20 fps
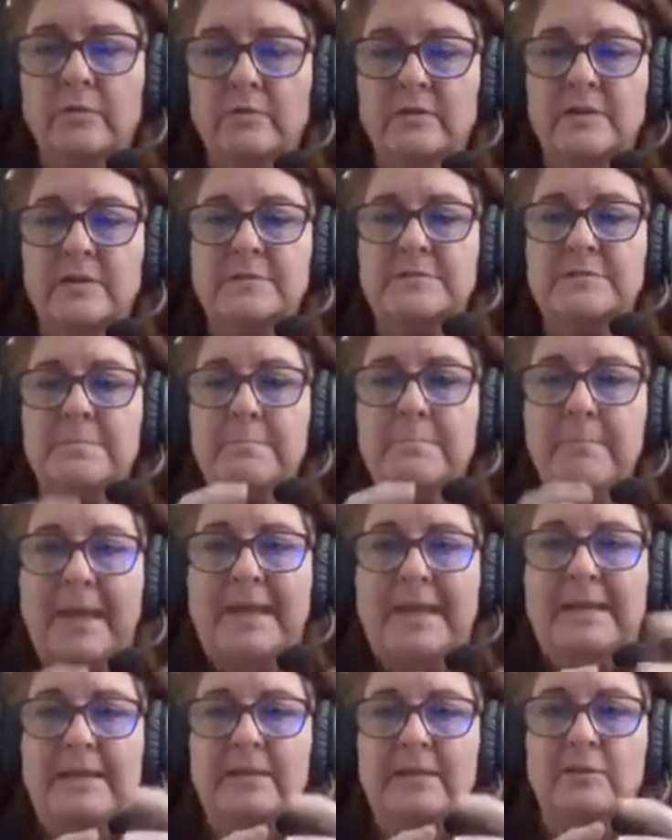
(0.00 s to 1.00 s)
that's
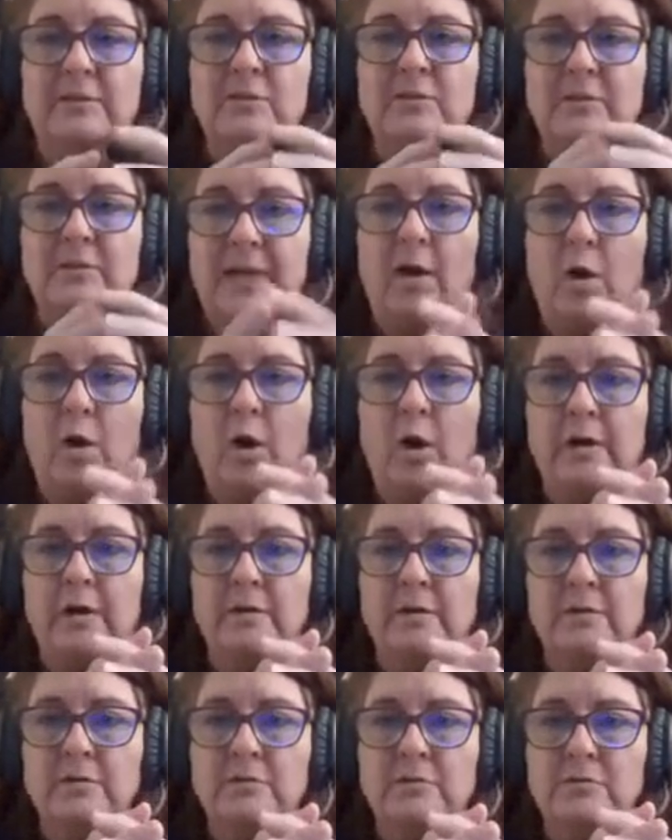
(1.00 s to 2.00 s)
making that
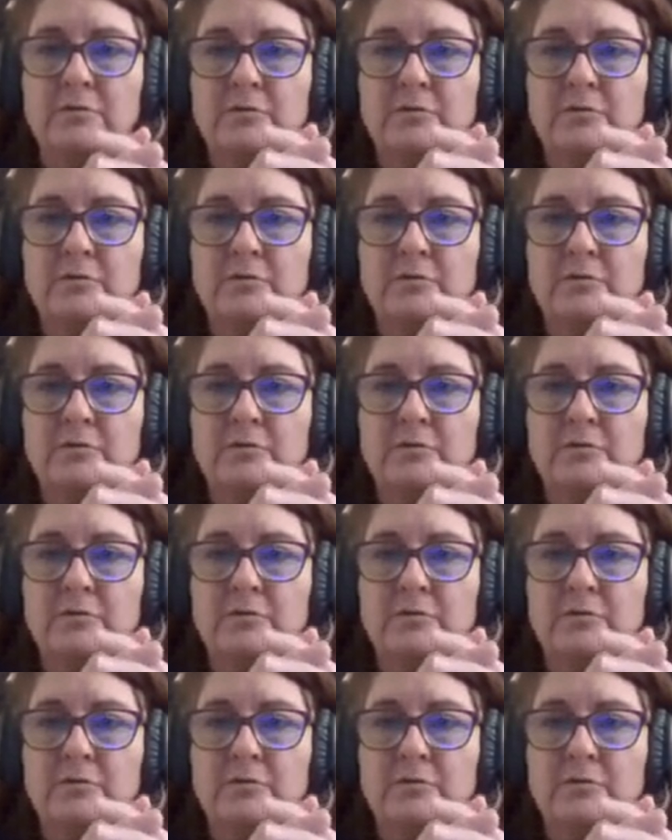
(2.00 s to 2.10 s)
heart